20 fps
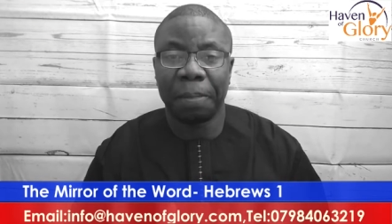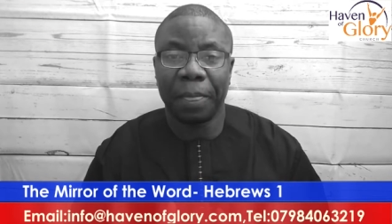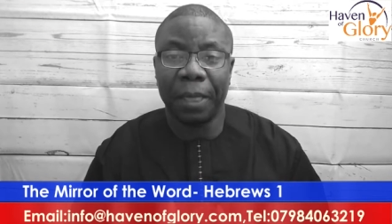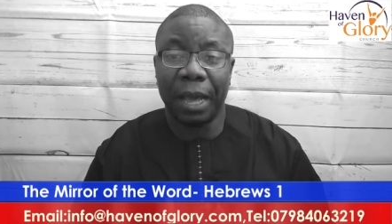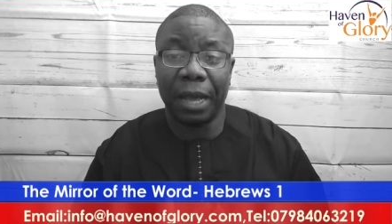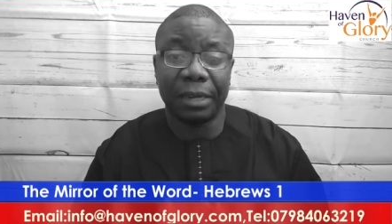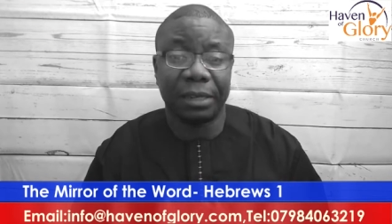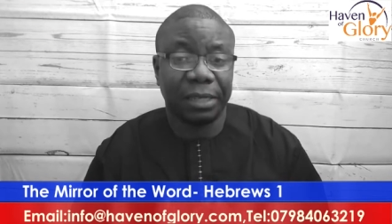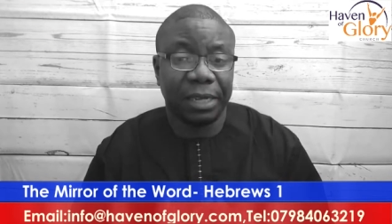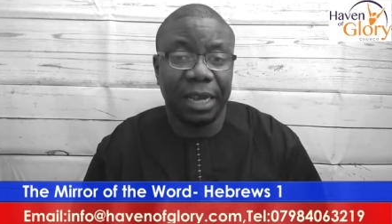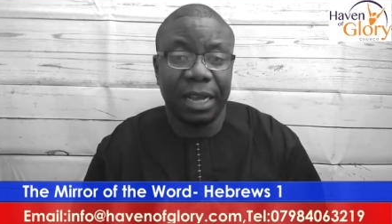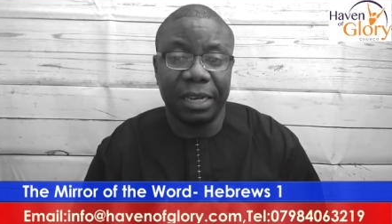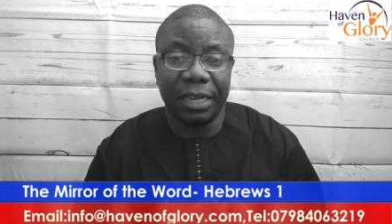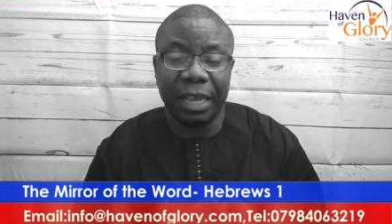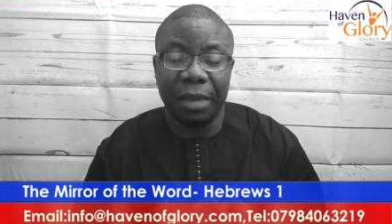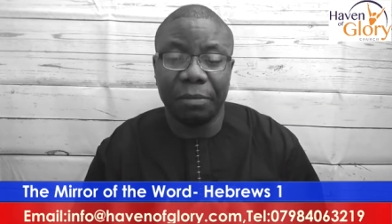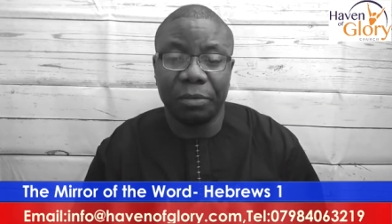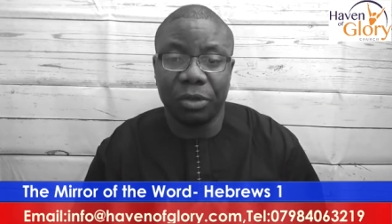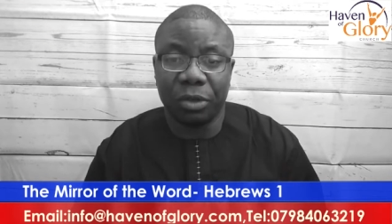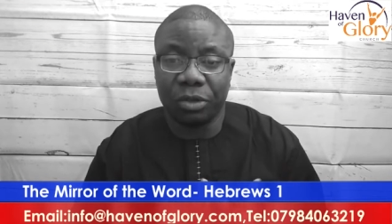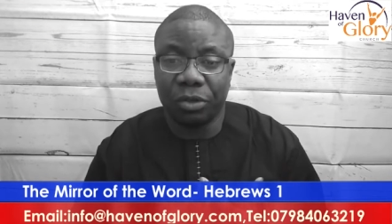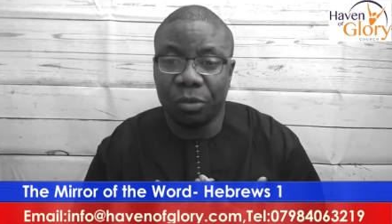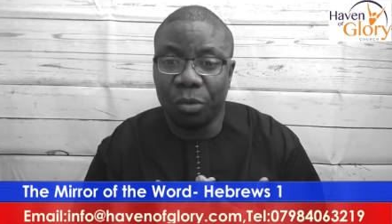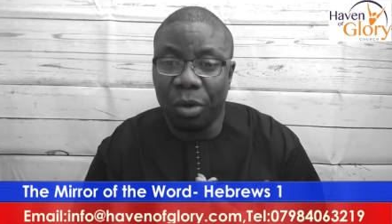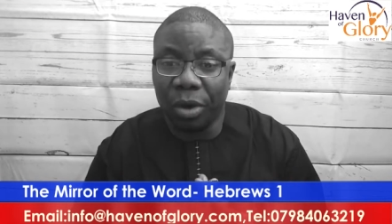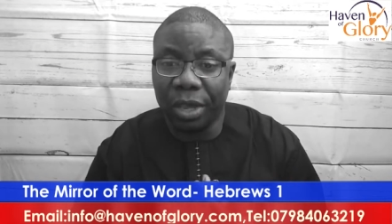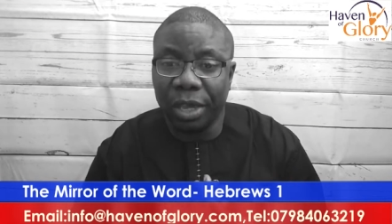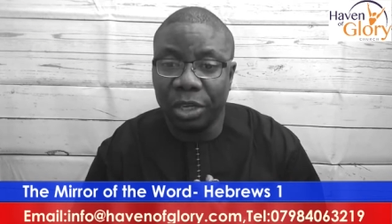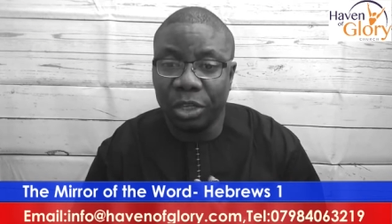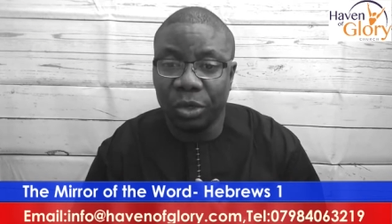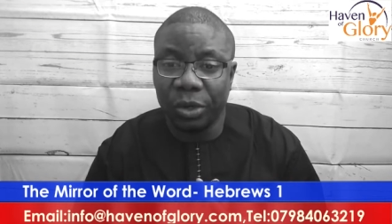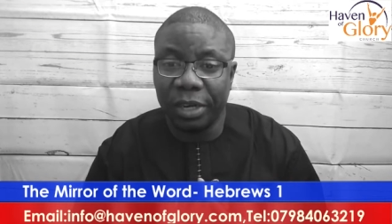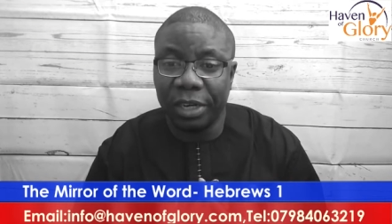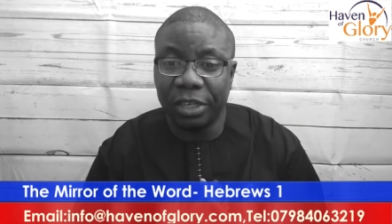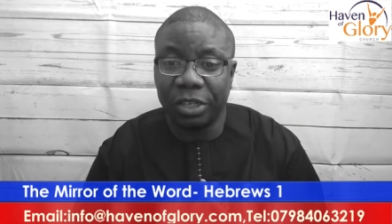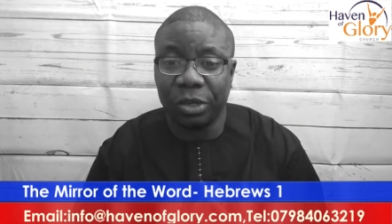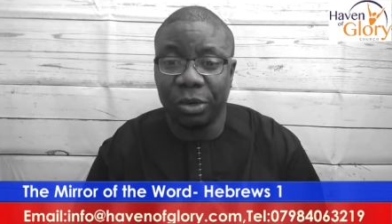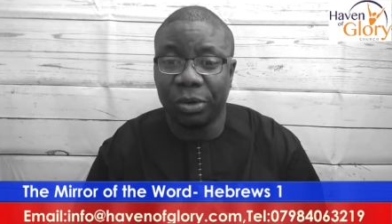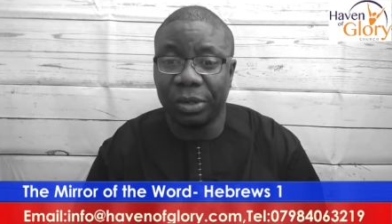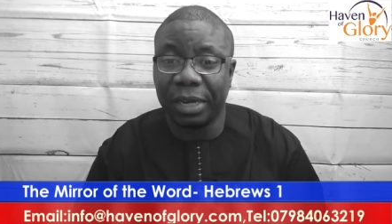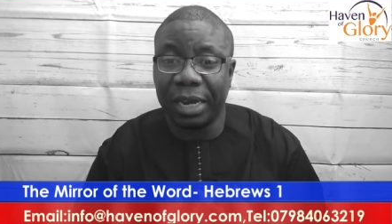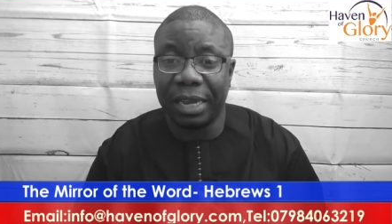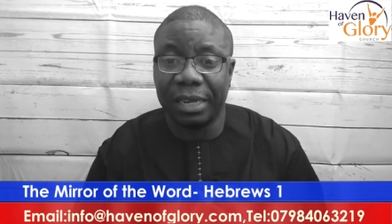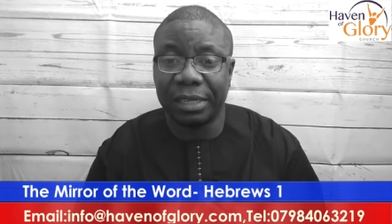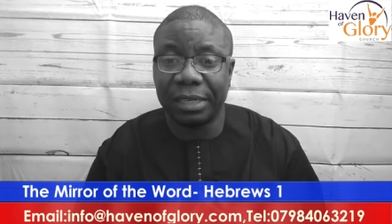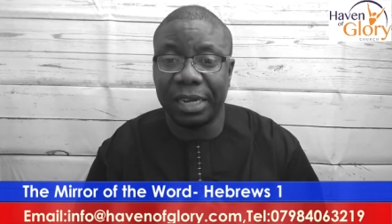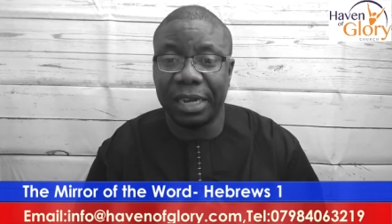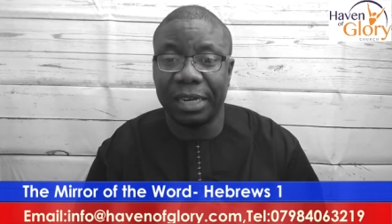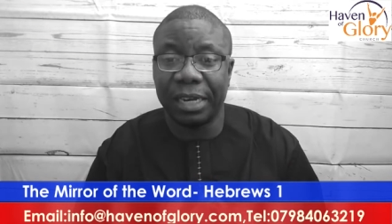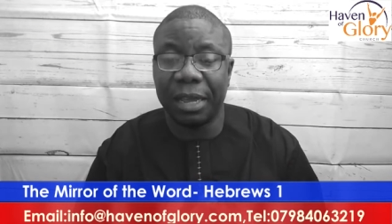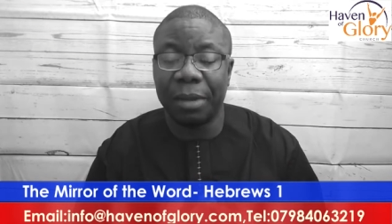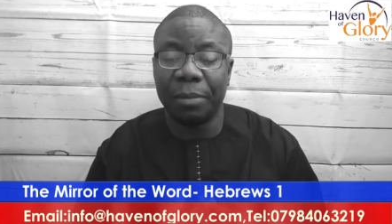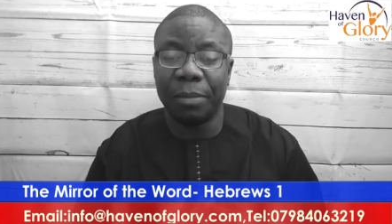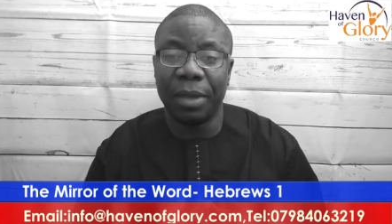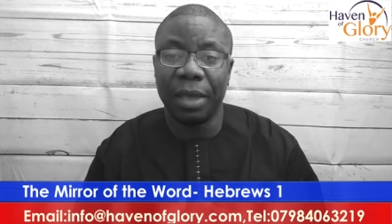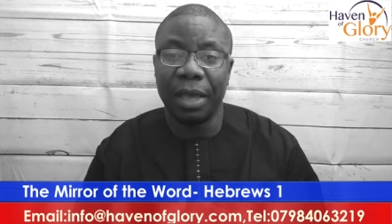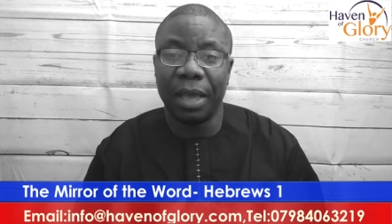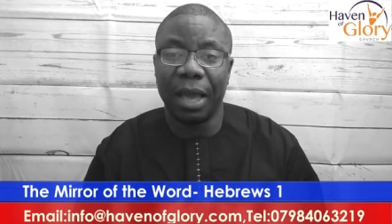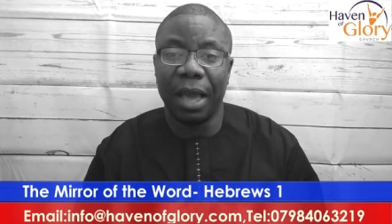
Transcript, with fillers: Uh, tell them, just walk into any church and tell them